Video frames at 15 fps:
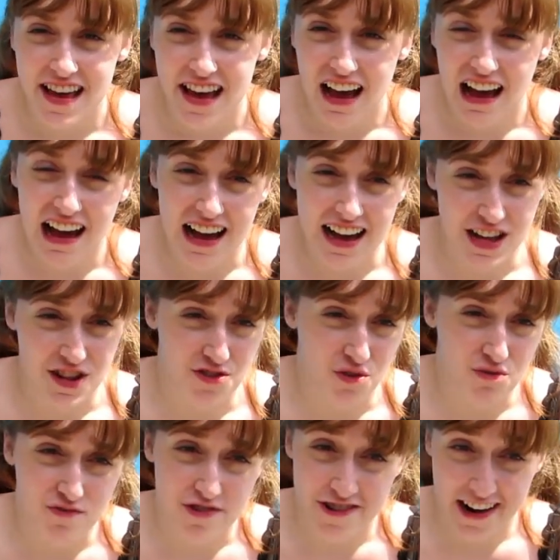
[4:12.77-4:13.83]
I don't
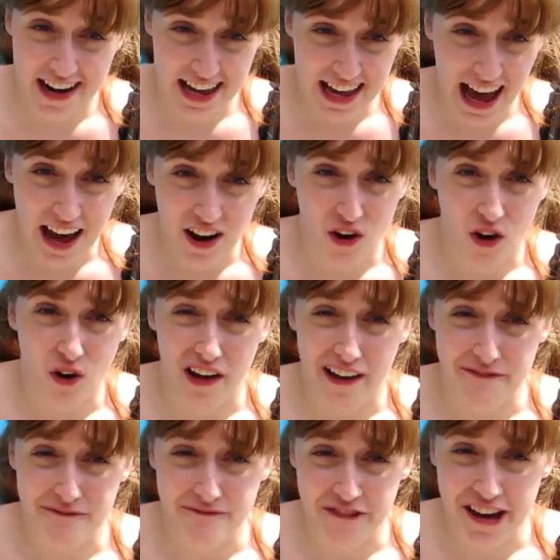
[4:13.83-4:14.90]
regret it at all.
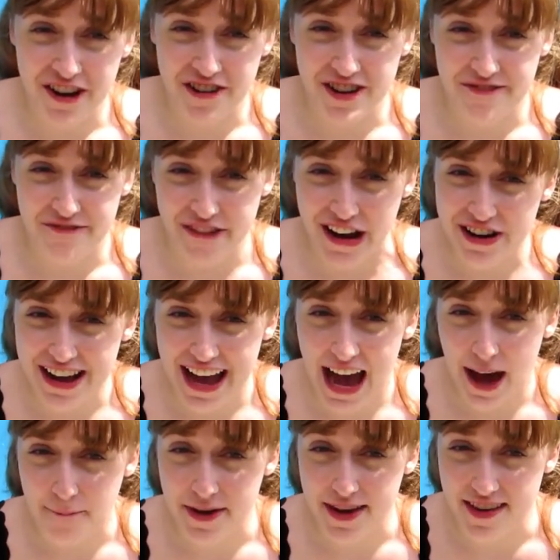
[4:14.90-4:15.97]
I'm very, very
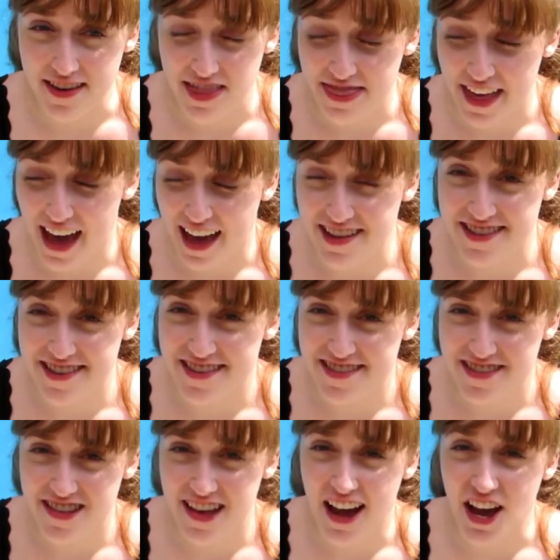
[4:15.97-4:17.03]
happy that
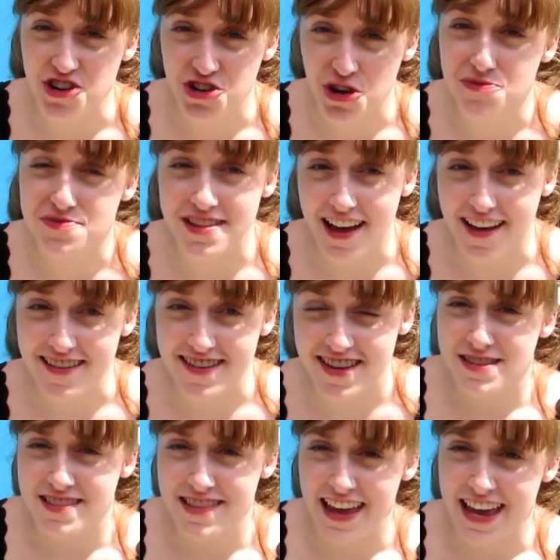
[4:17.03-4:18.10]
I chose that,
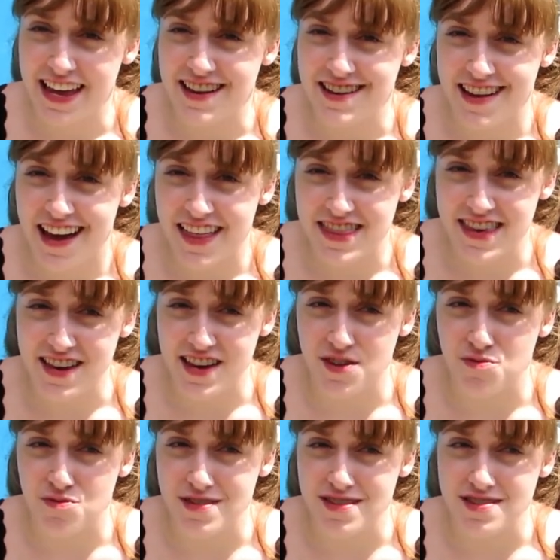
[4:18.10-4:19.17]
and I think it
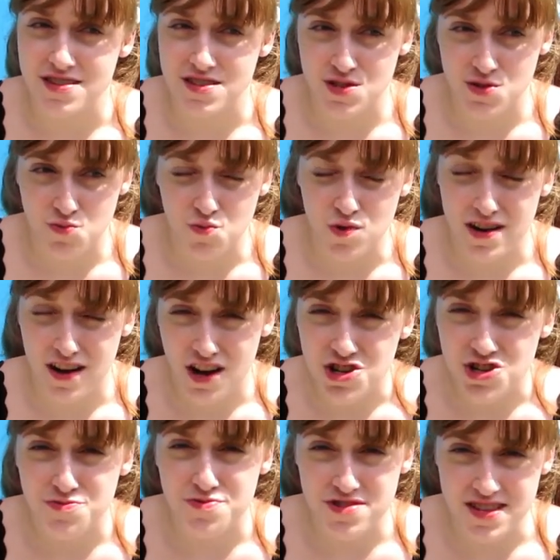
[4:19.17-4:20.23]
was
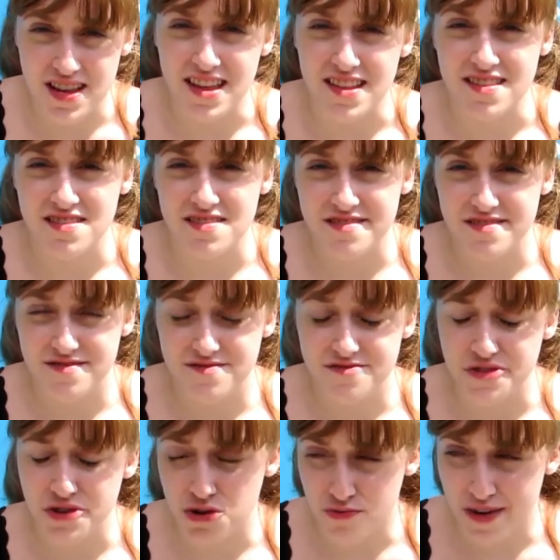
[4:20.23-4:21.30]
100%
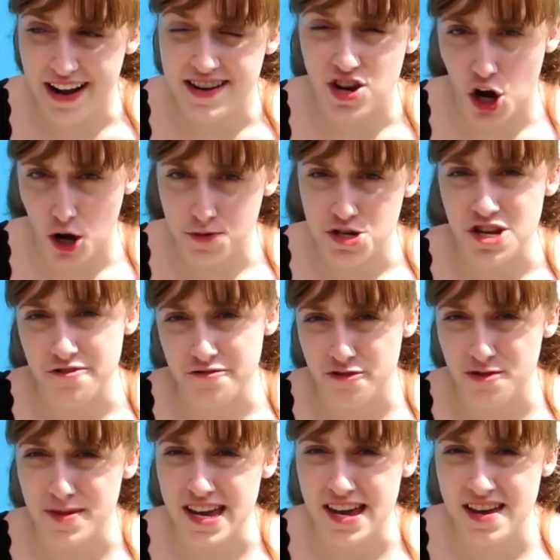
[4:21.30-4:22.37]
the correct option for
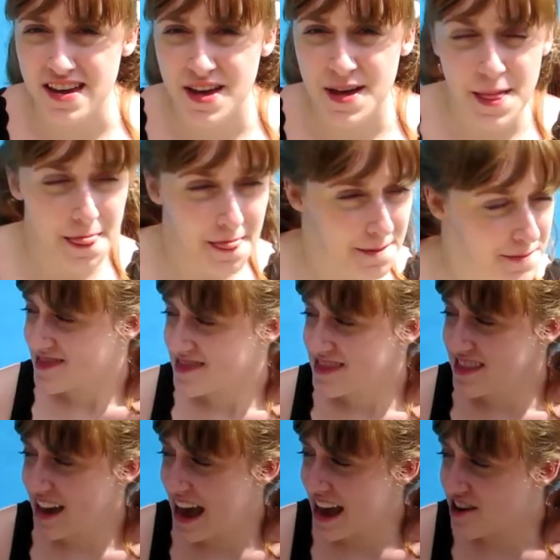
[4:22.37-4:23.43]
me.
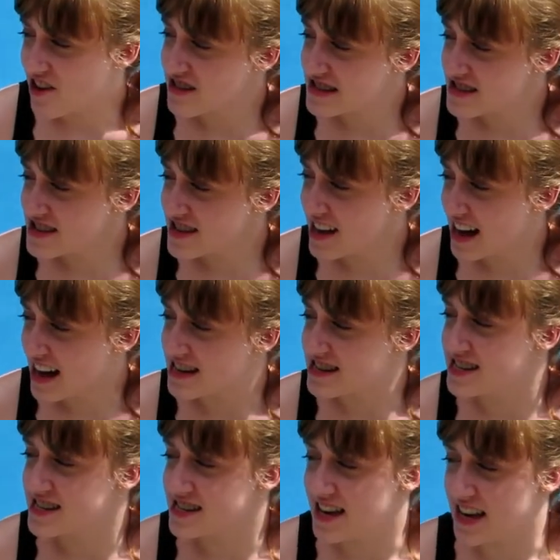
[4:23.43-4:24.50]
And honestly,
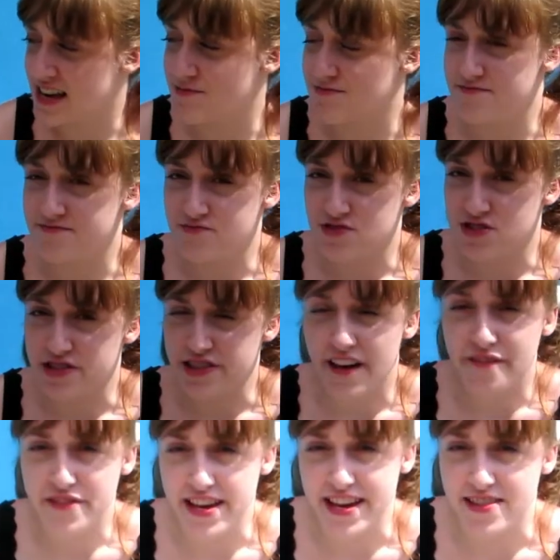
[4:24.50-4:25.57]
I am
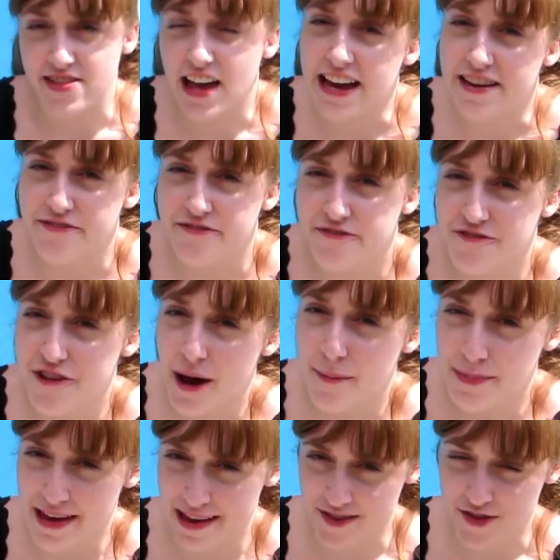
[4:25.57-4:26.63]
loving life not
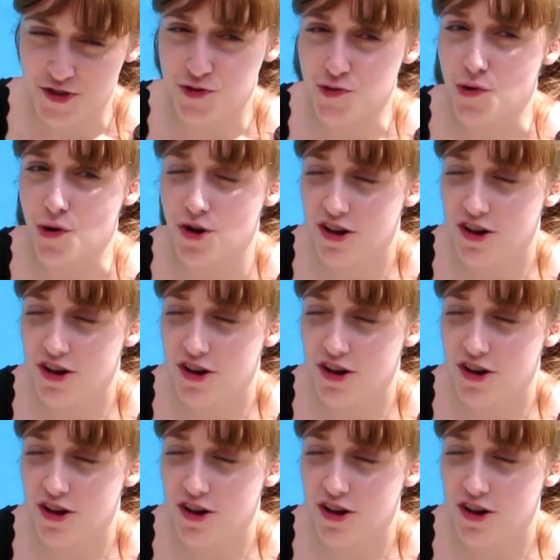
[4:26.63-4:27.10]
being in school.